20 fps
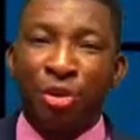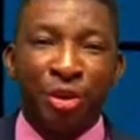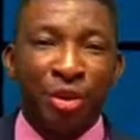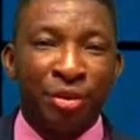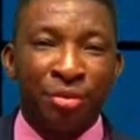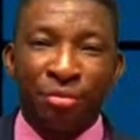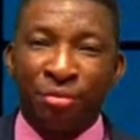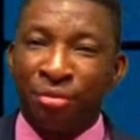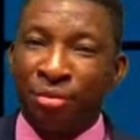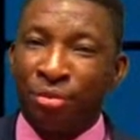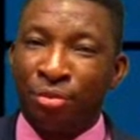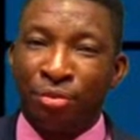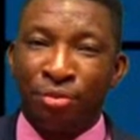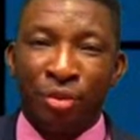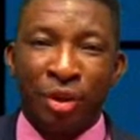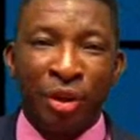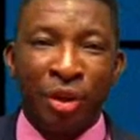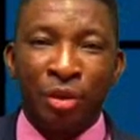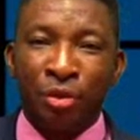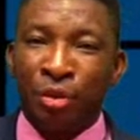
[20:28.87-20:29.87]
in
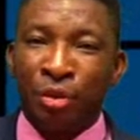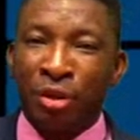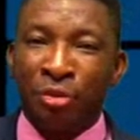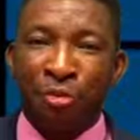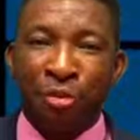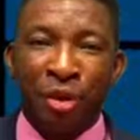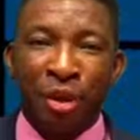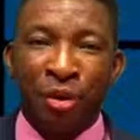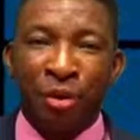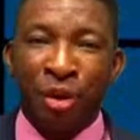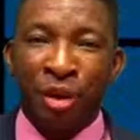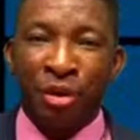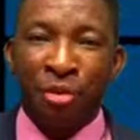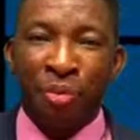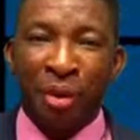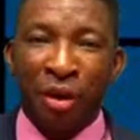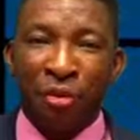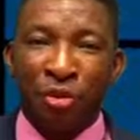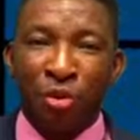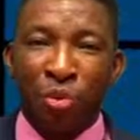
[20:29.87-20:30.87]
any
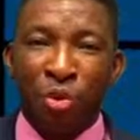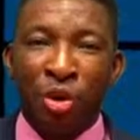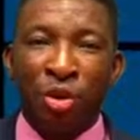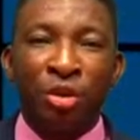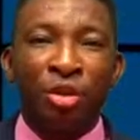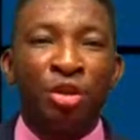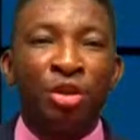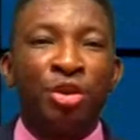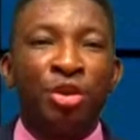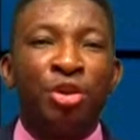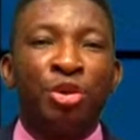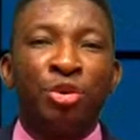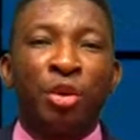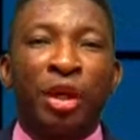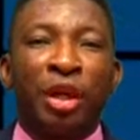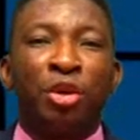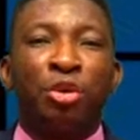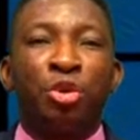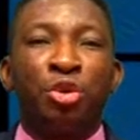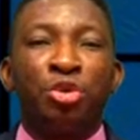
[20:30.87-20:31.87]
part of the world, you
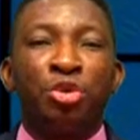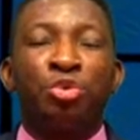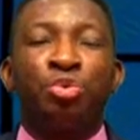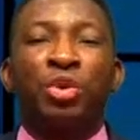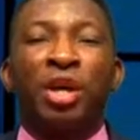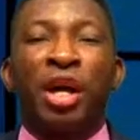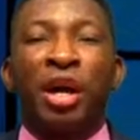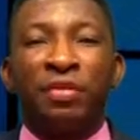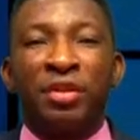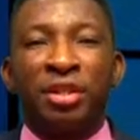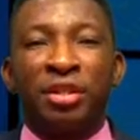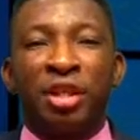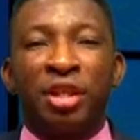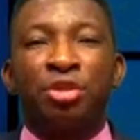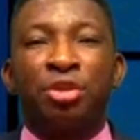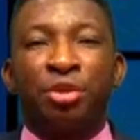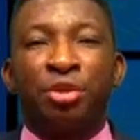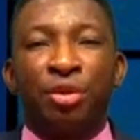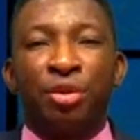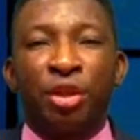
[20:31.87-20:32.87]
can continue to have this
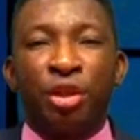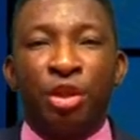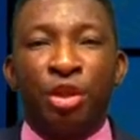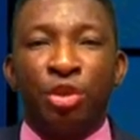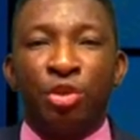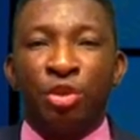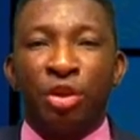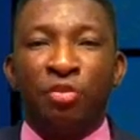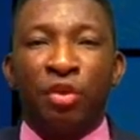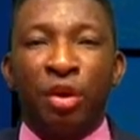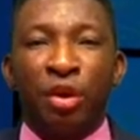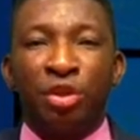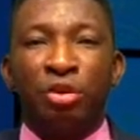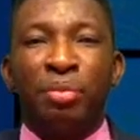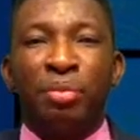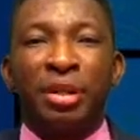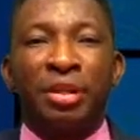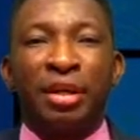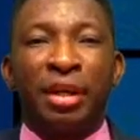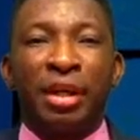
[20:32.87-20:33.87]
session. So the Valuation
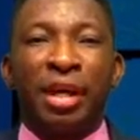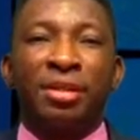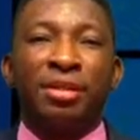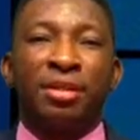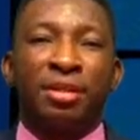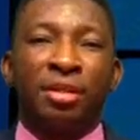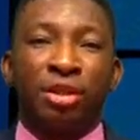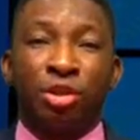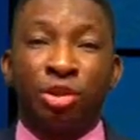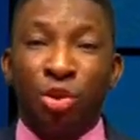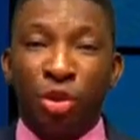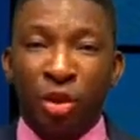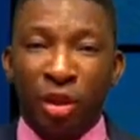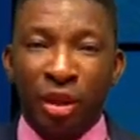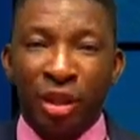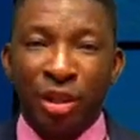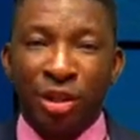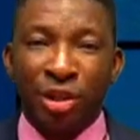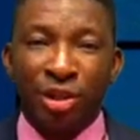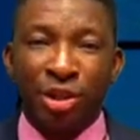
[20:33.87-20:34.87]
Masterclass is a thought
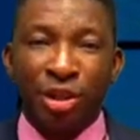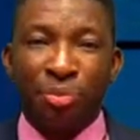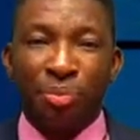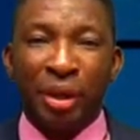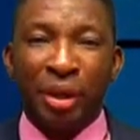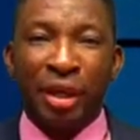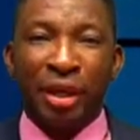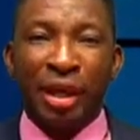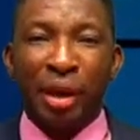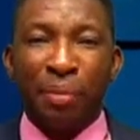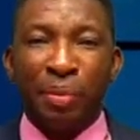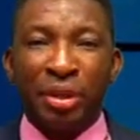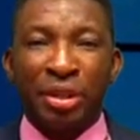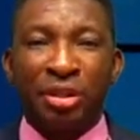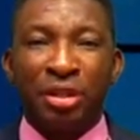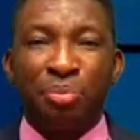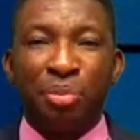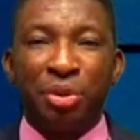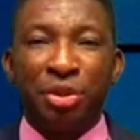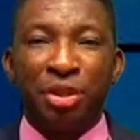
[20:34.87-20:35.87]
leadership and capacity
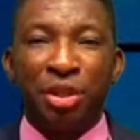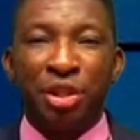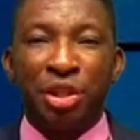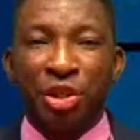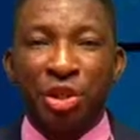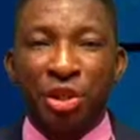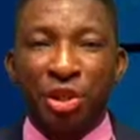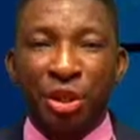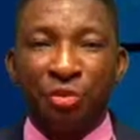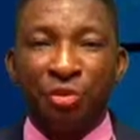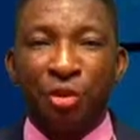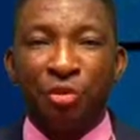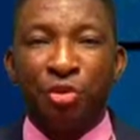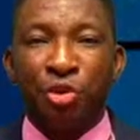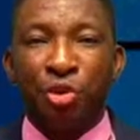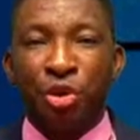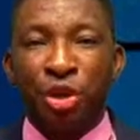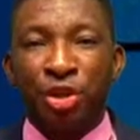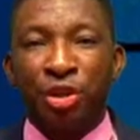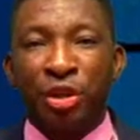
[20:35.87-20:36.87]
building initiative of
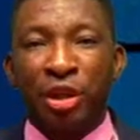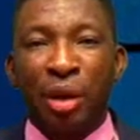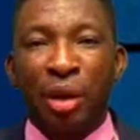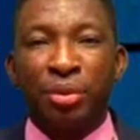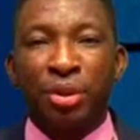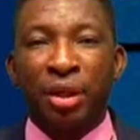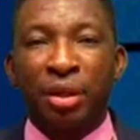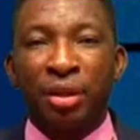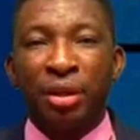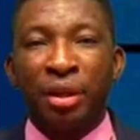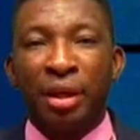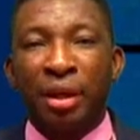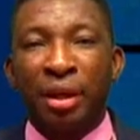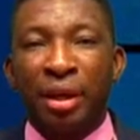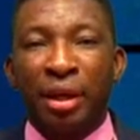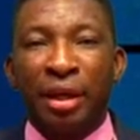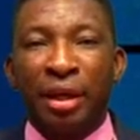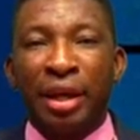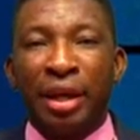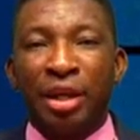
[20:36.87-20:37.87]
Coronation Capital.
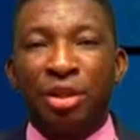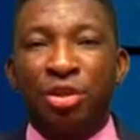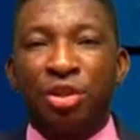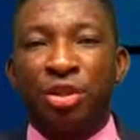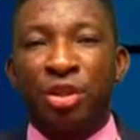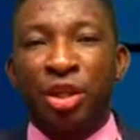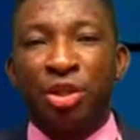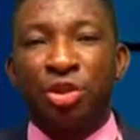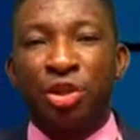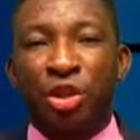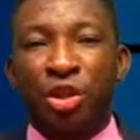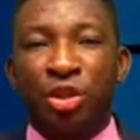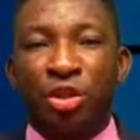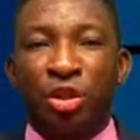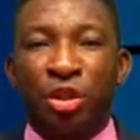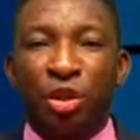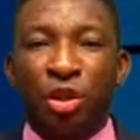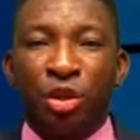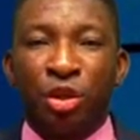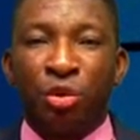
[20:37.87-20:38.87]
Lecture sessions
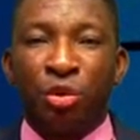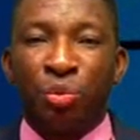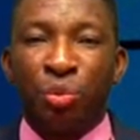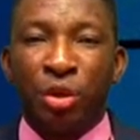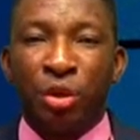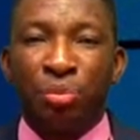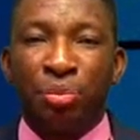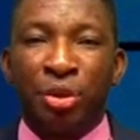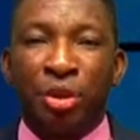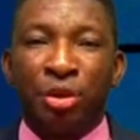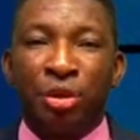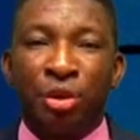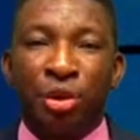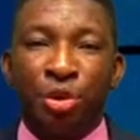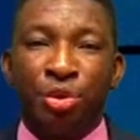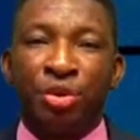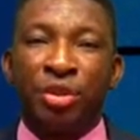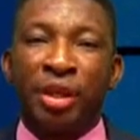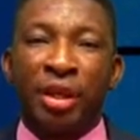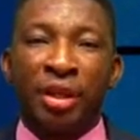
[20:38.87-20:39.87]
will be
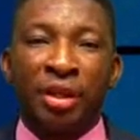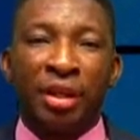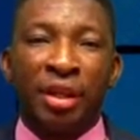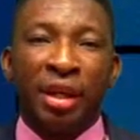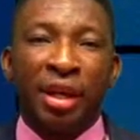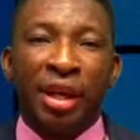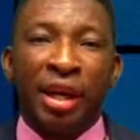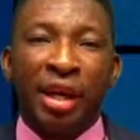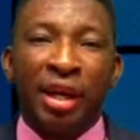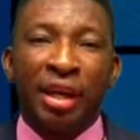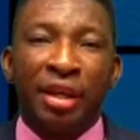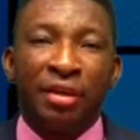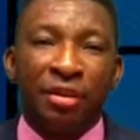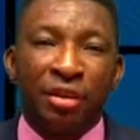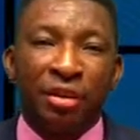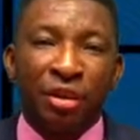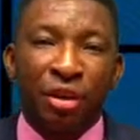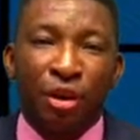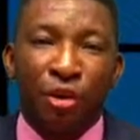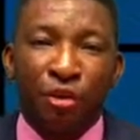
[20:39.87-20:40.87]
hosted. And
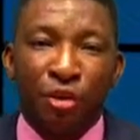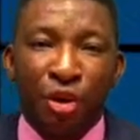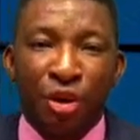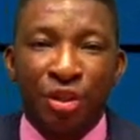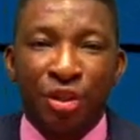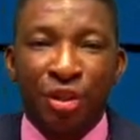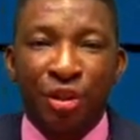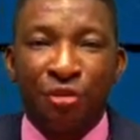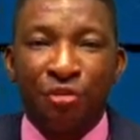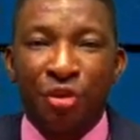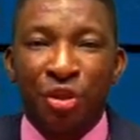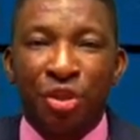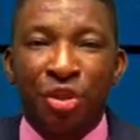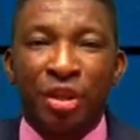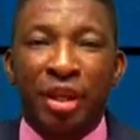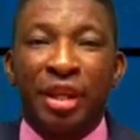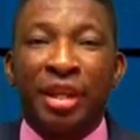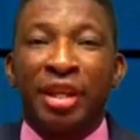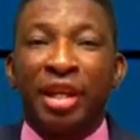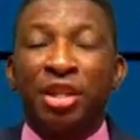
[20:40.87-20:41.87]
of course, it features an
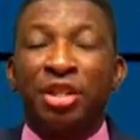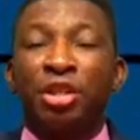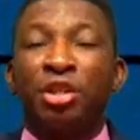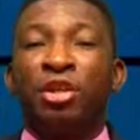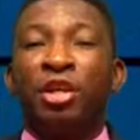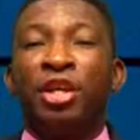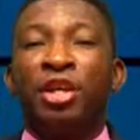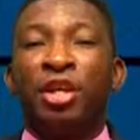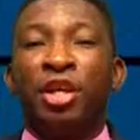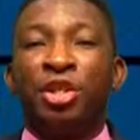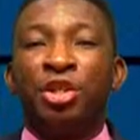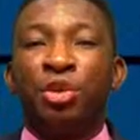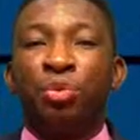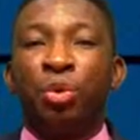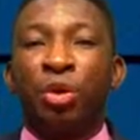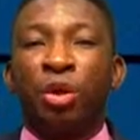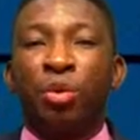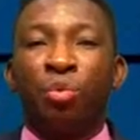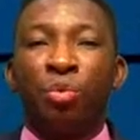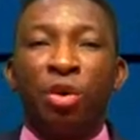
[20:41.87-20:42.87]
engaging
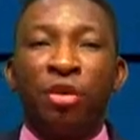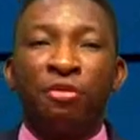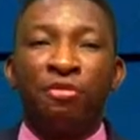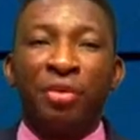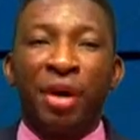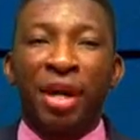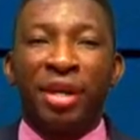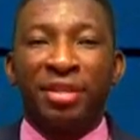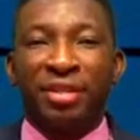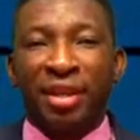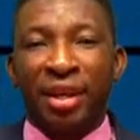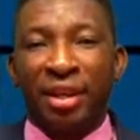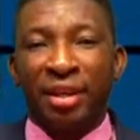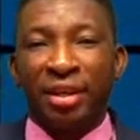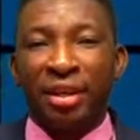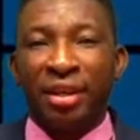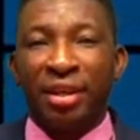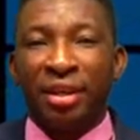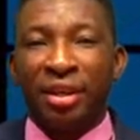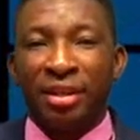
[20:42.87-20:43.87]
one-on-one fireside
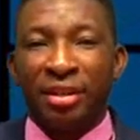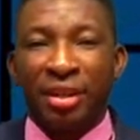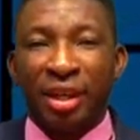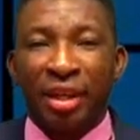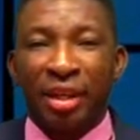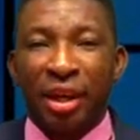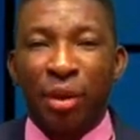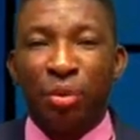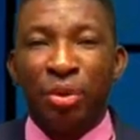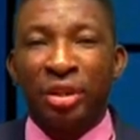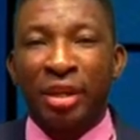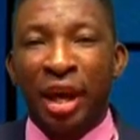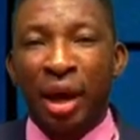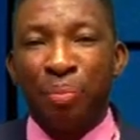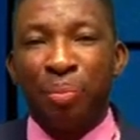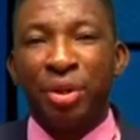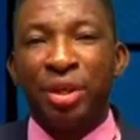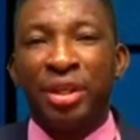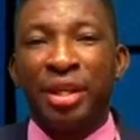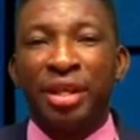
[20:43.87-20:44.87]
chat that
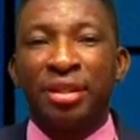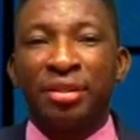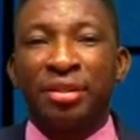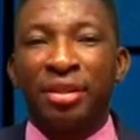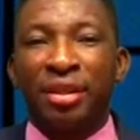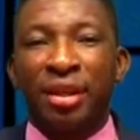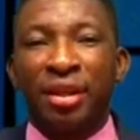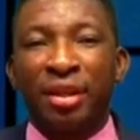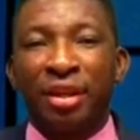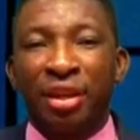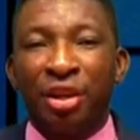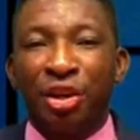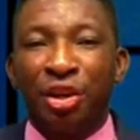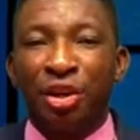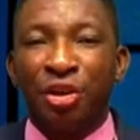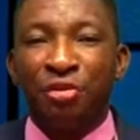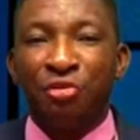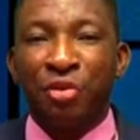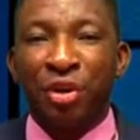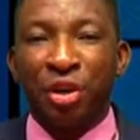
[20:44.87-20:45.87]
happened yesterday
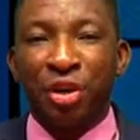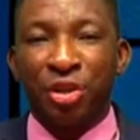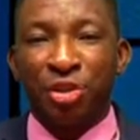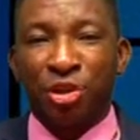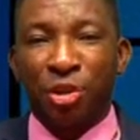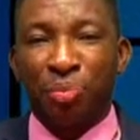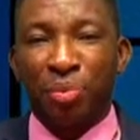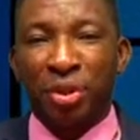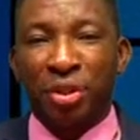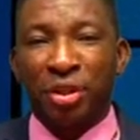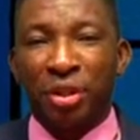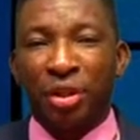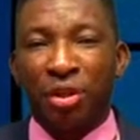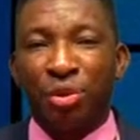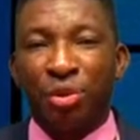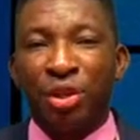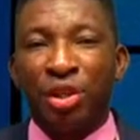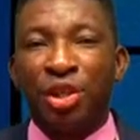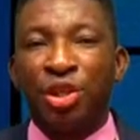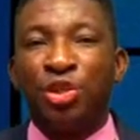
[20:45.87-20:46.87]
on various topics,
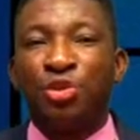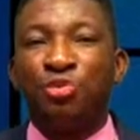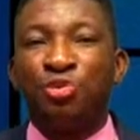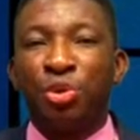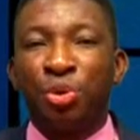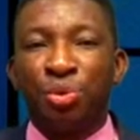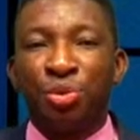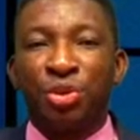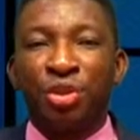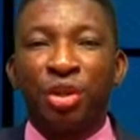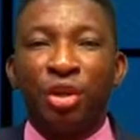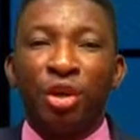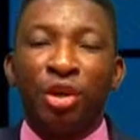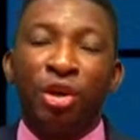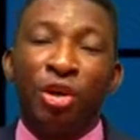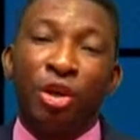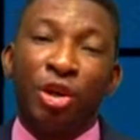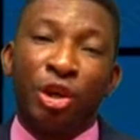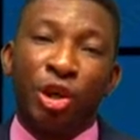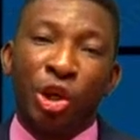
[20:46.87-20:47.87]
including his views
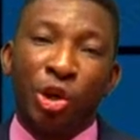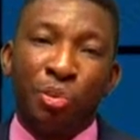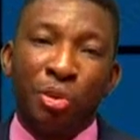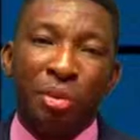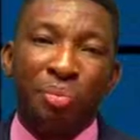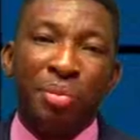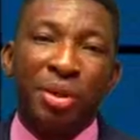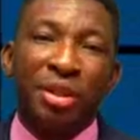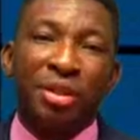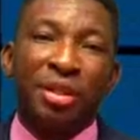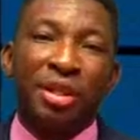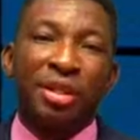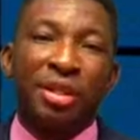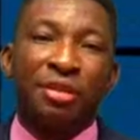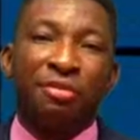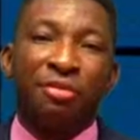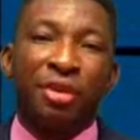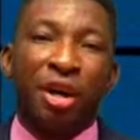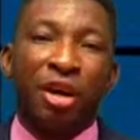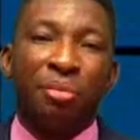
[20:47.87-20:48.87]
on global business
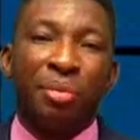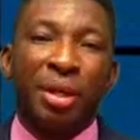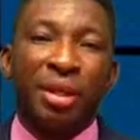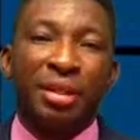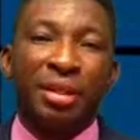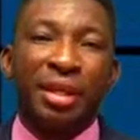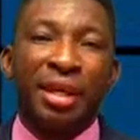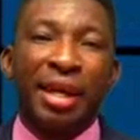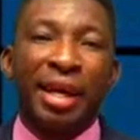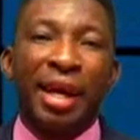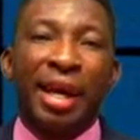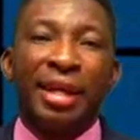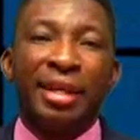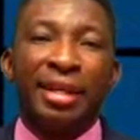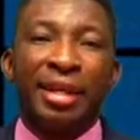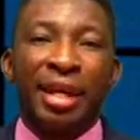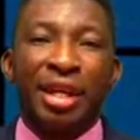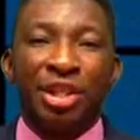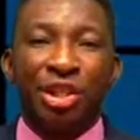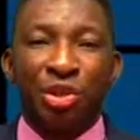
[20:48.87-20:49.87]
environments and the
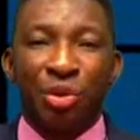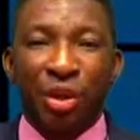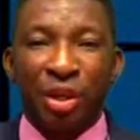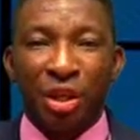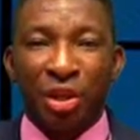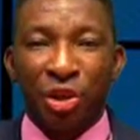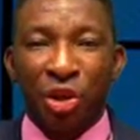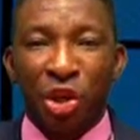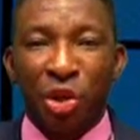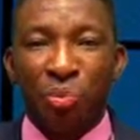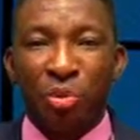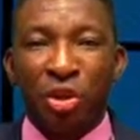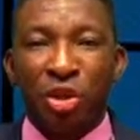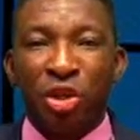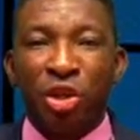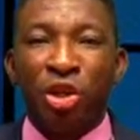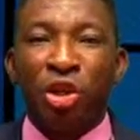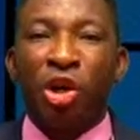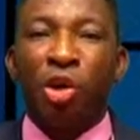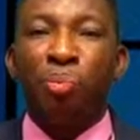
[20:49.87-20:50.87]
Nigerian economy,
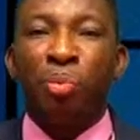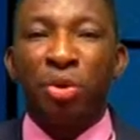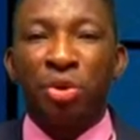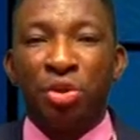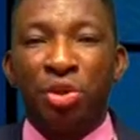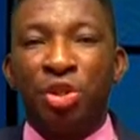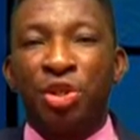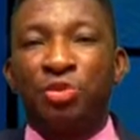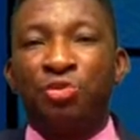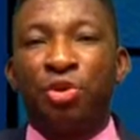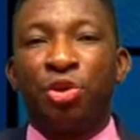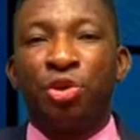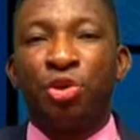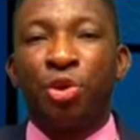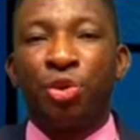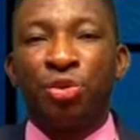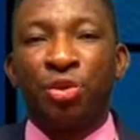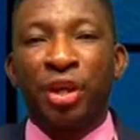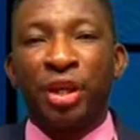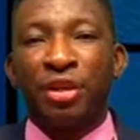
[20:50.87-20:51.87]
opportunities for
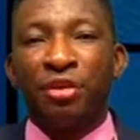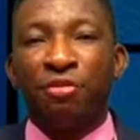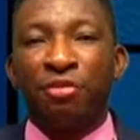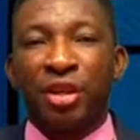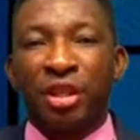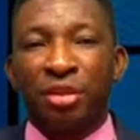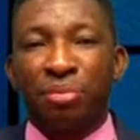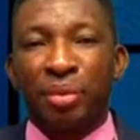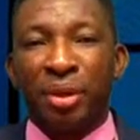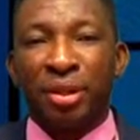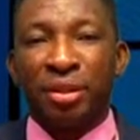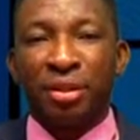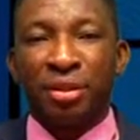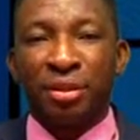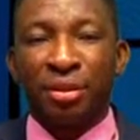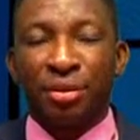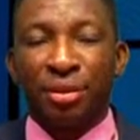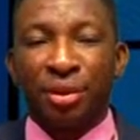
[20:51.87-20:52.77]
growth and investments.